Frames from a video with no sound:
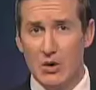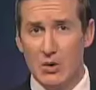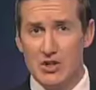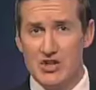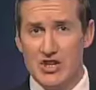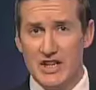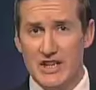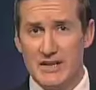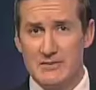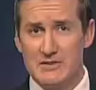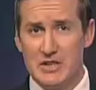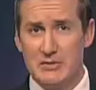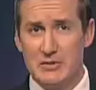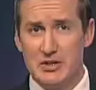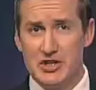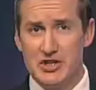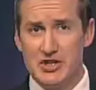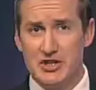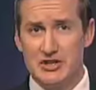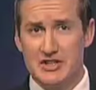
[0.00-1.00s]
Well, Jacob Zuma
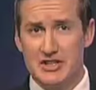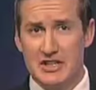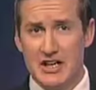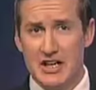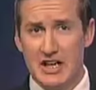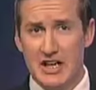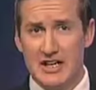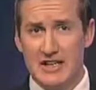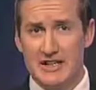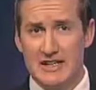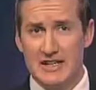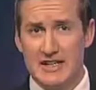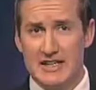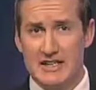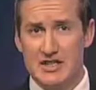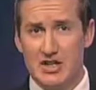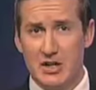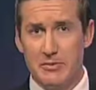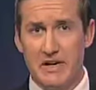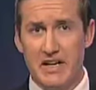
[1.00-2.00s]
should decline
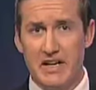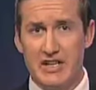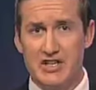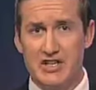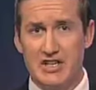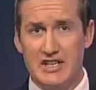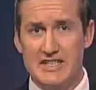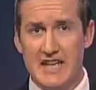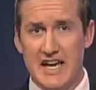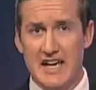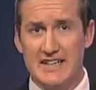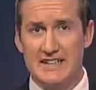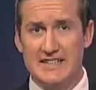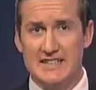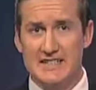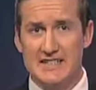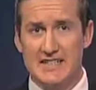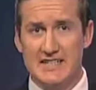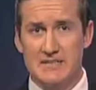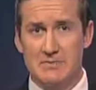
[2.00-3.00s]
his nomination as the
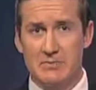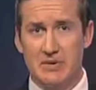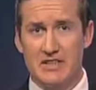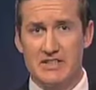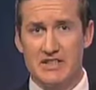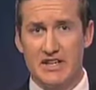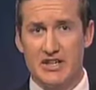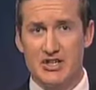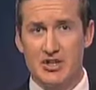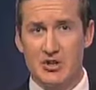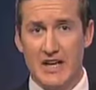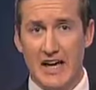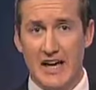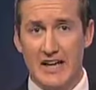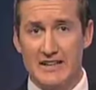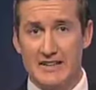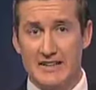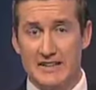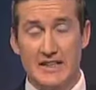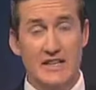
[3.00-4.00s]
ANC's presidential
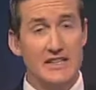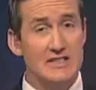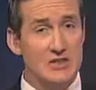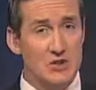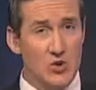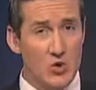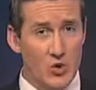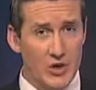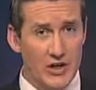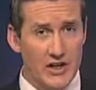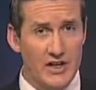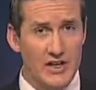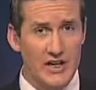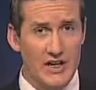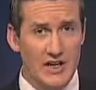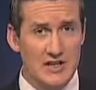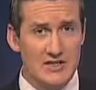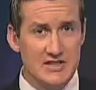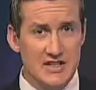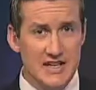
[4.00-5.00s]
candidate. That's according
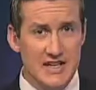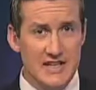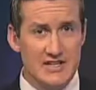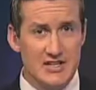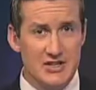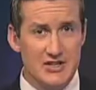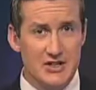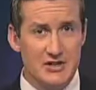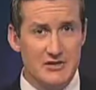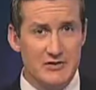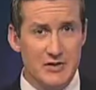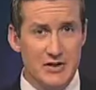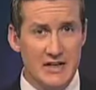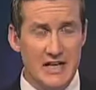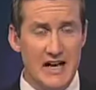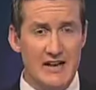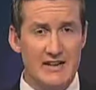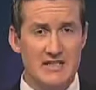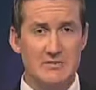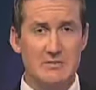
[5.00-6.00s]
to the Institute for
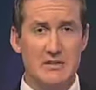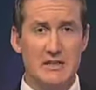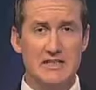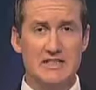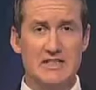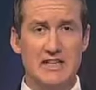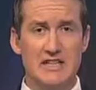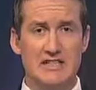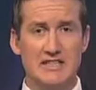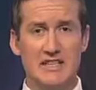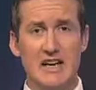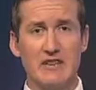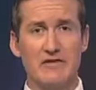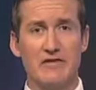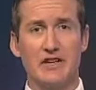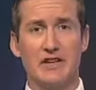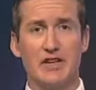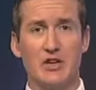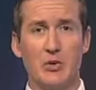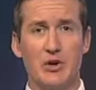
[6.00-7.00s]
Accountability in South
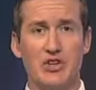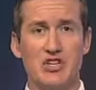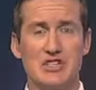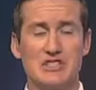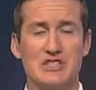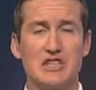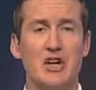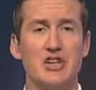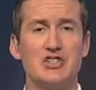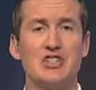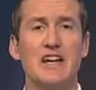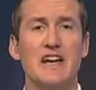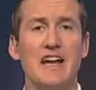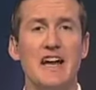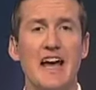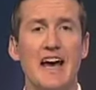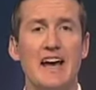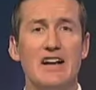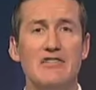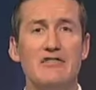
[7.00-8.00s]
Africa, which has lodged
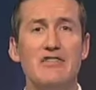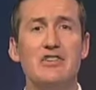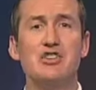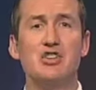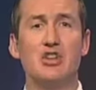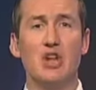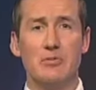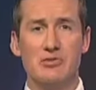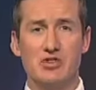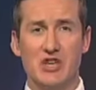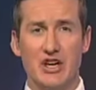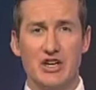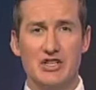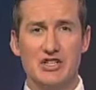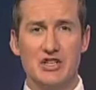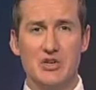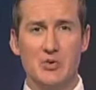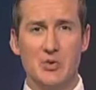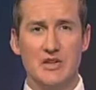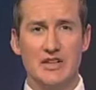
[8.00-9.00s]
an official
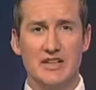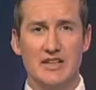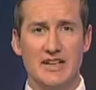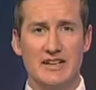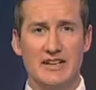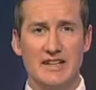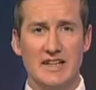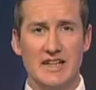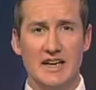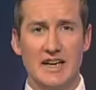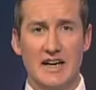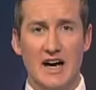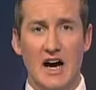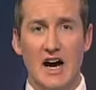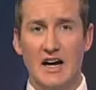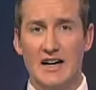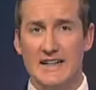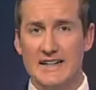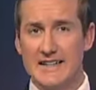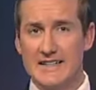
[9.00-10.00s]
objection with the
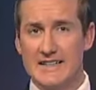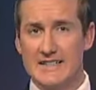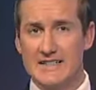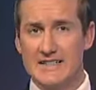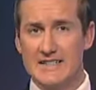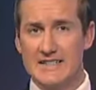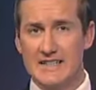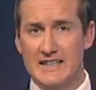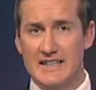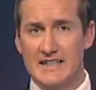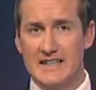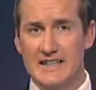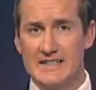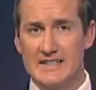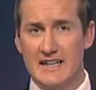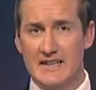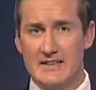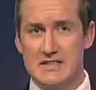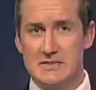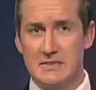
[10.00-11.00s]
IEC. Let's
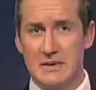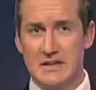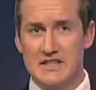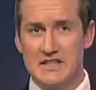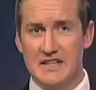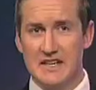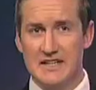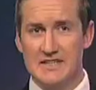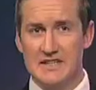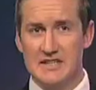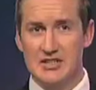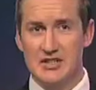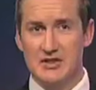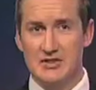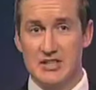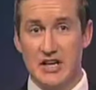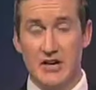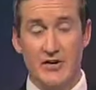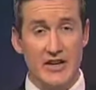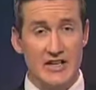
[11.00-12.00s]
now speak to the Institute's
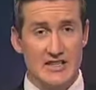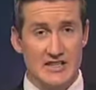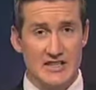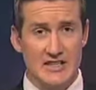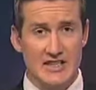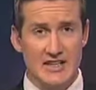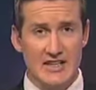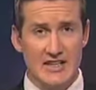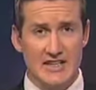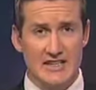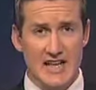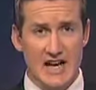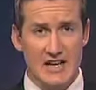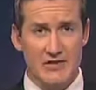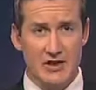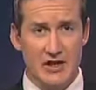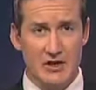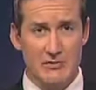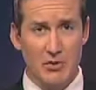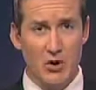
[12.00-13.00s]
director. It's
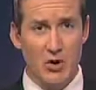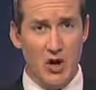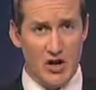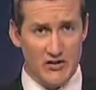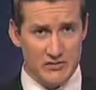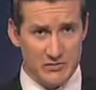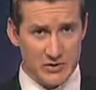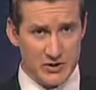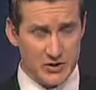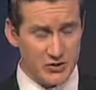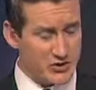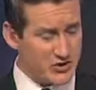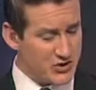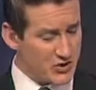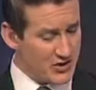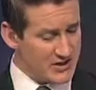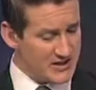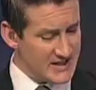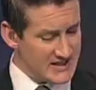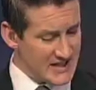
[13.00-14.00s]
Advocate Paul Hoffman who
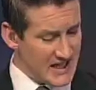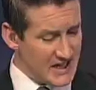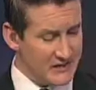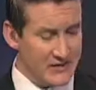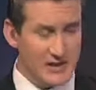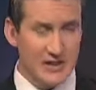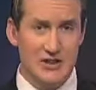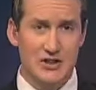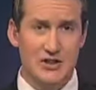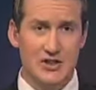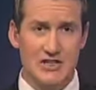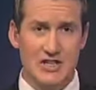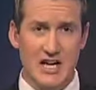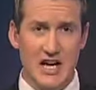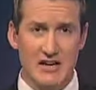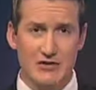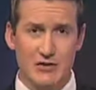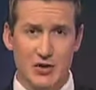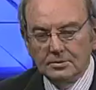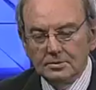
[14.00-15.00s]
joins us. Advocate, good to
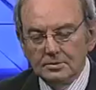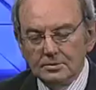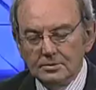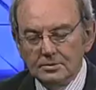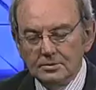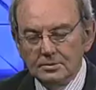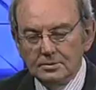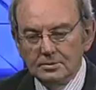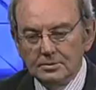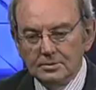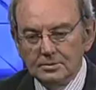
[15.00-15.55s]
have you with us.